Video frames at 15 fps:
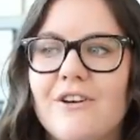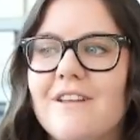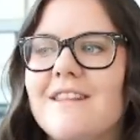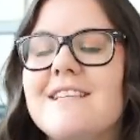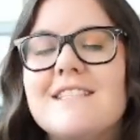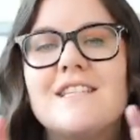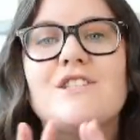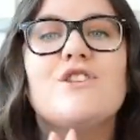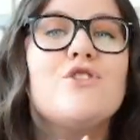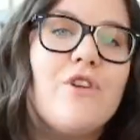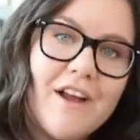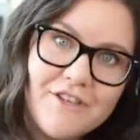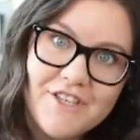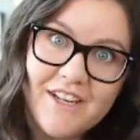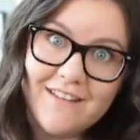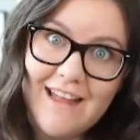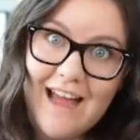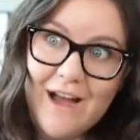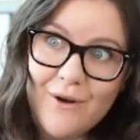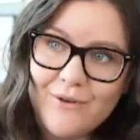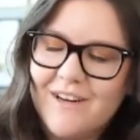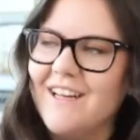This is the Tragic
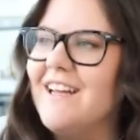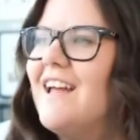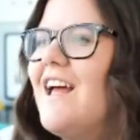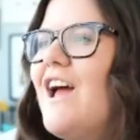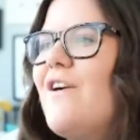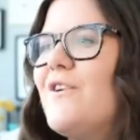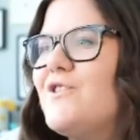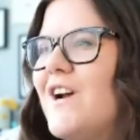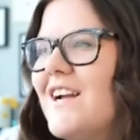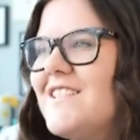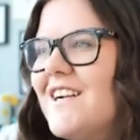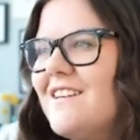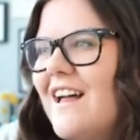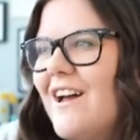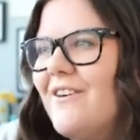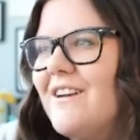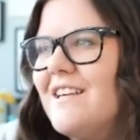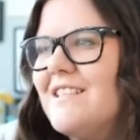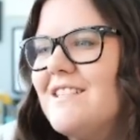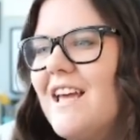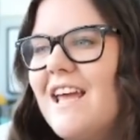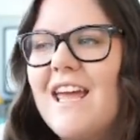Clown. The Tragic Clown
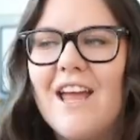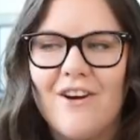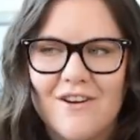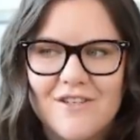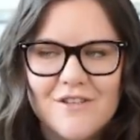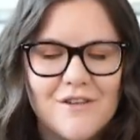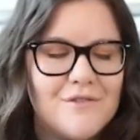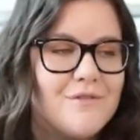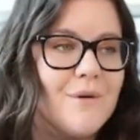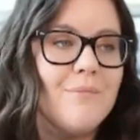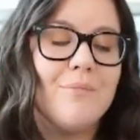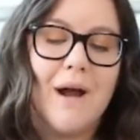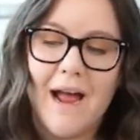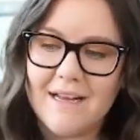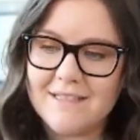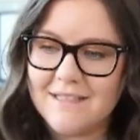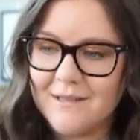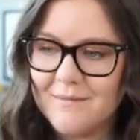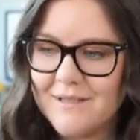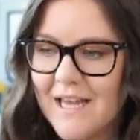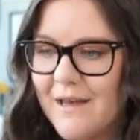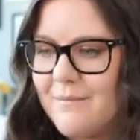is a character from past
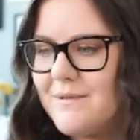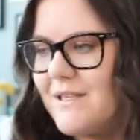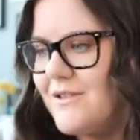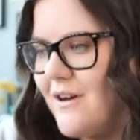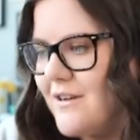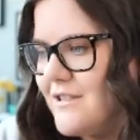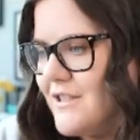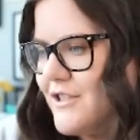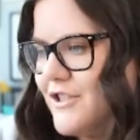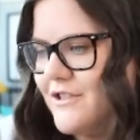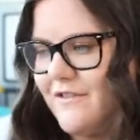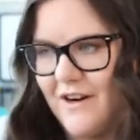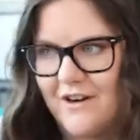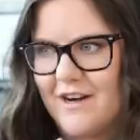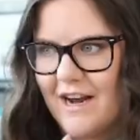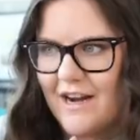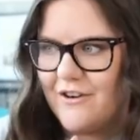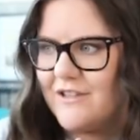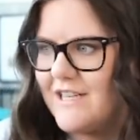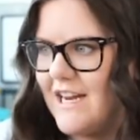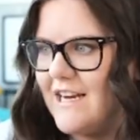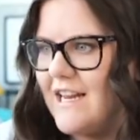Sims games that's honestly just very
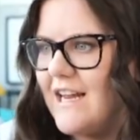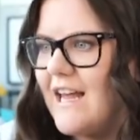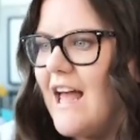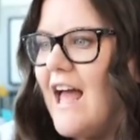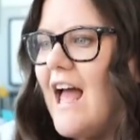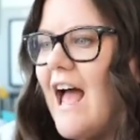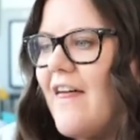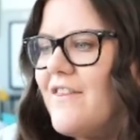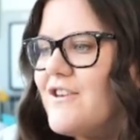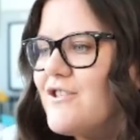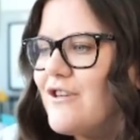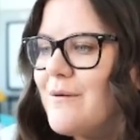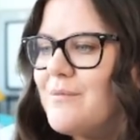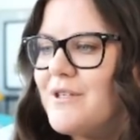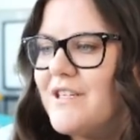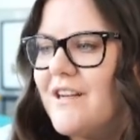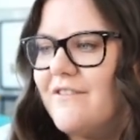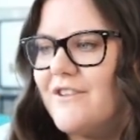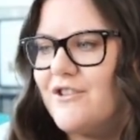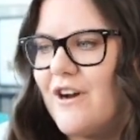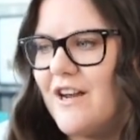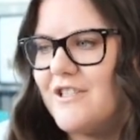entertaining, and the description of
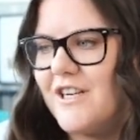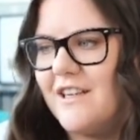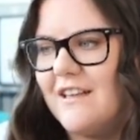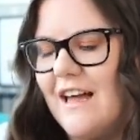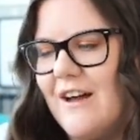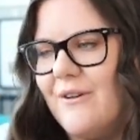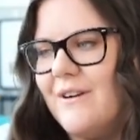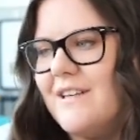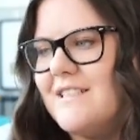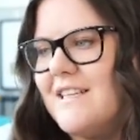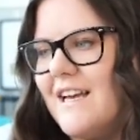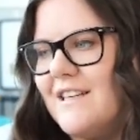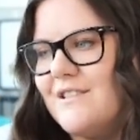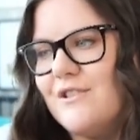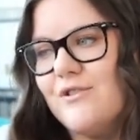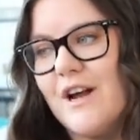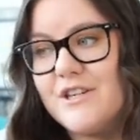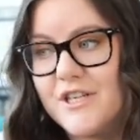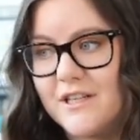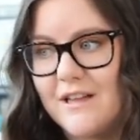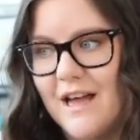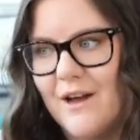the Tragic Clown says,
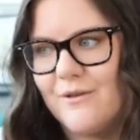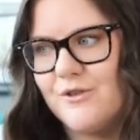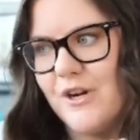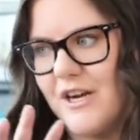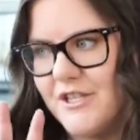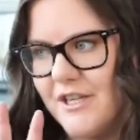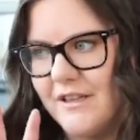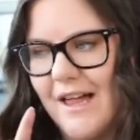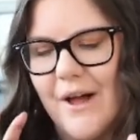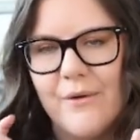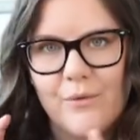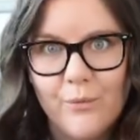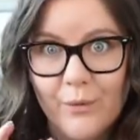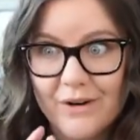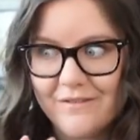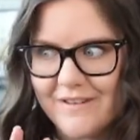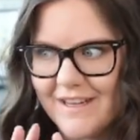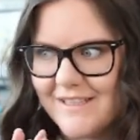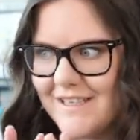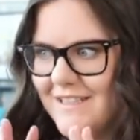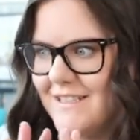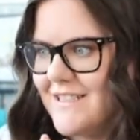Tragic Clown, what have they
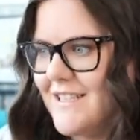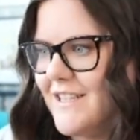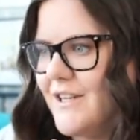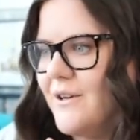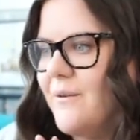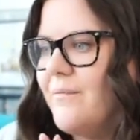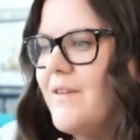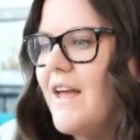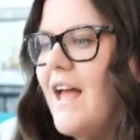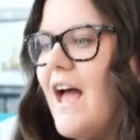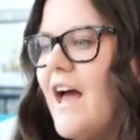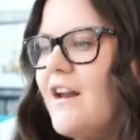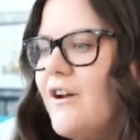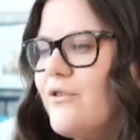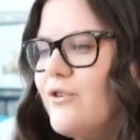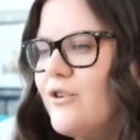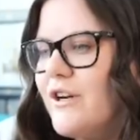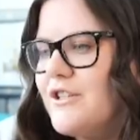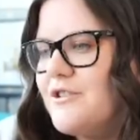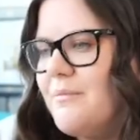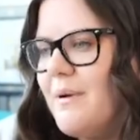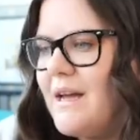done to you?" Another
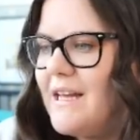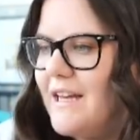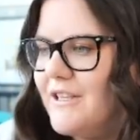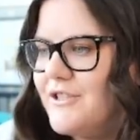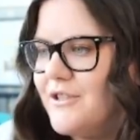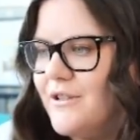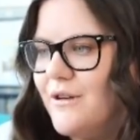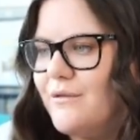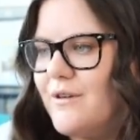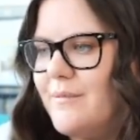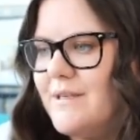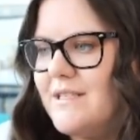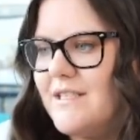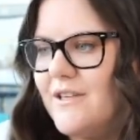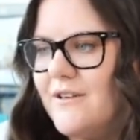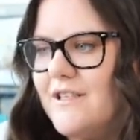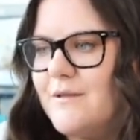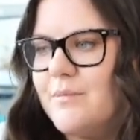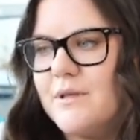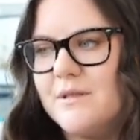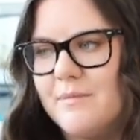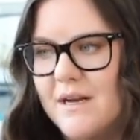creation by Angelo from his series
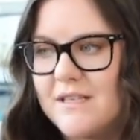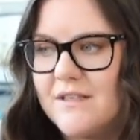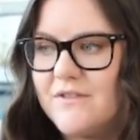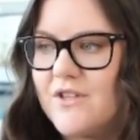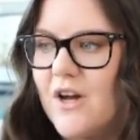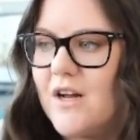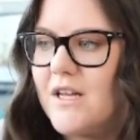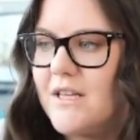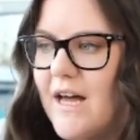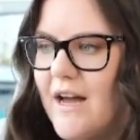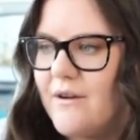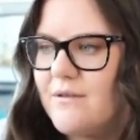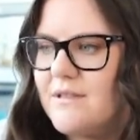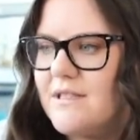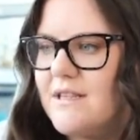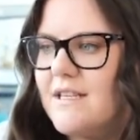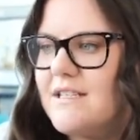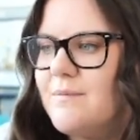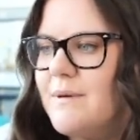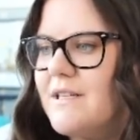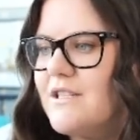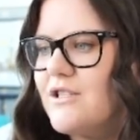Perspectives on Clowns. This
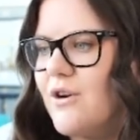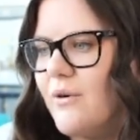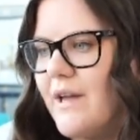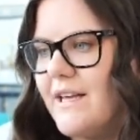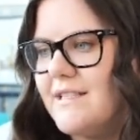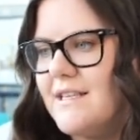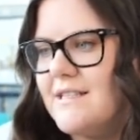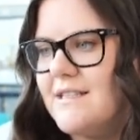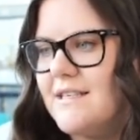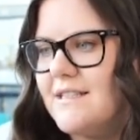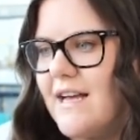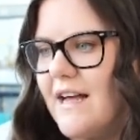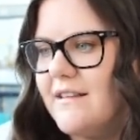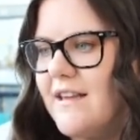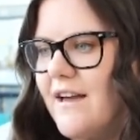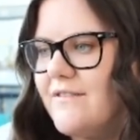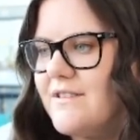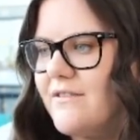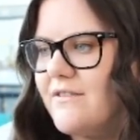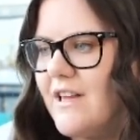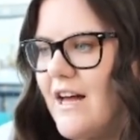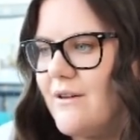piece showcases the sad lives
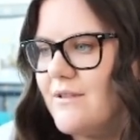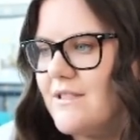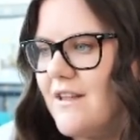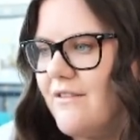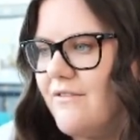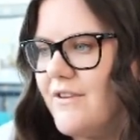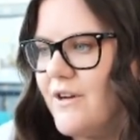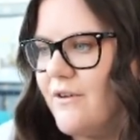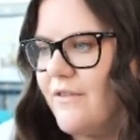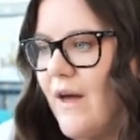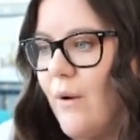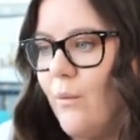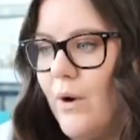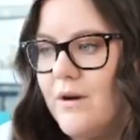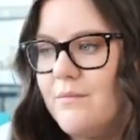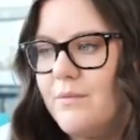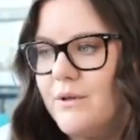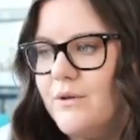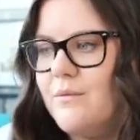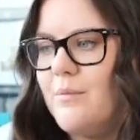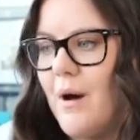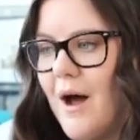of clowns that feared that one
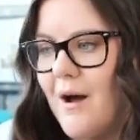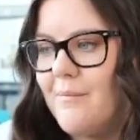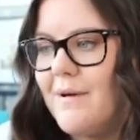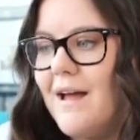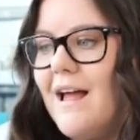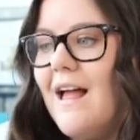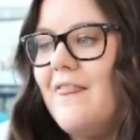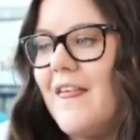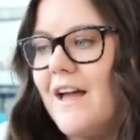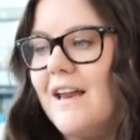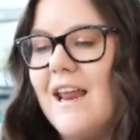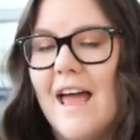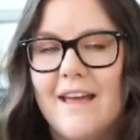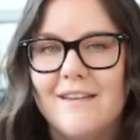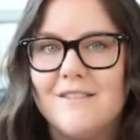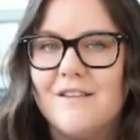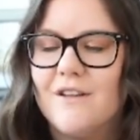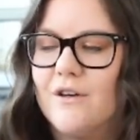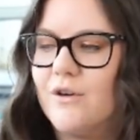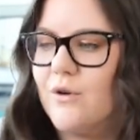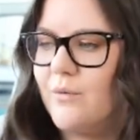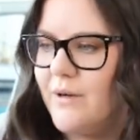balloon pop that could end
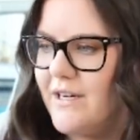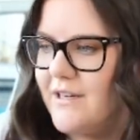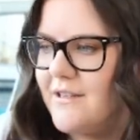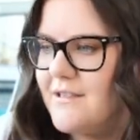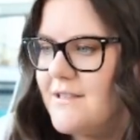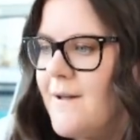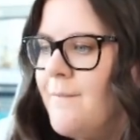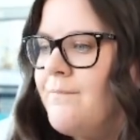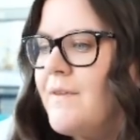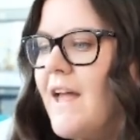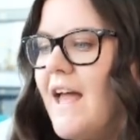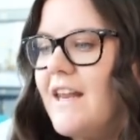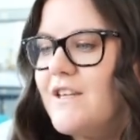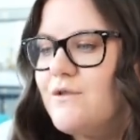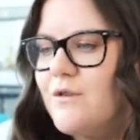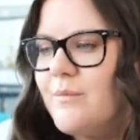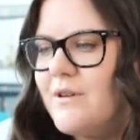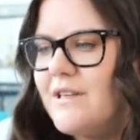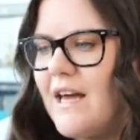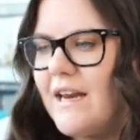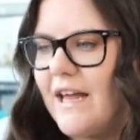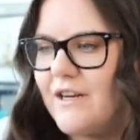their careers. It is
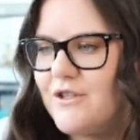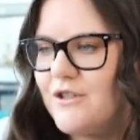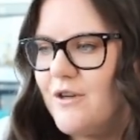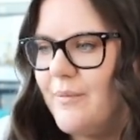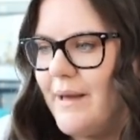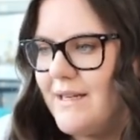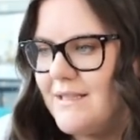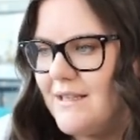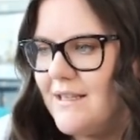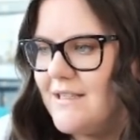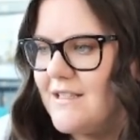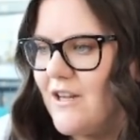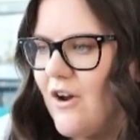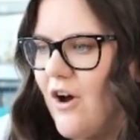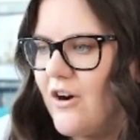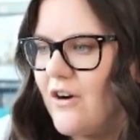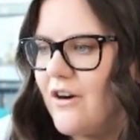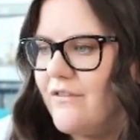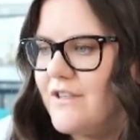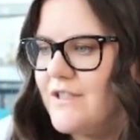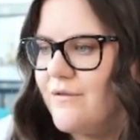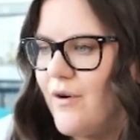rumored that Angelo painted this in honor
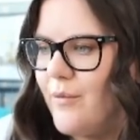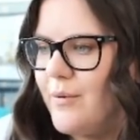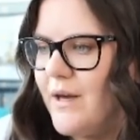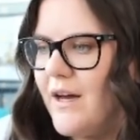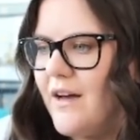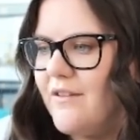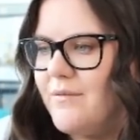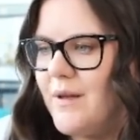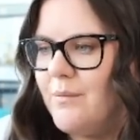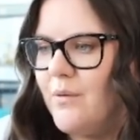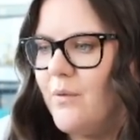of his phobia of people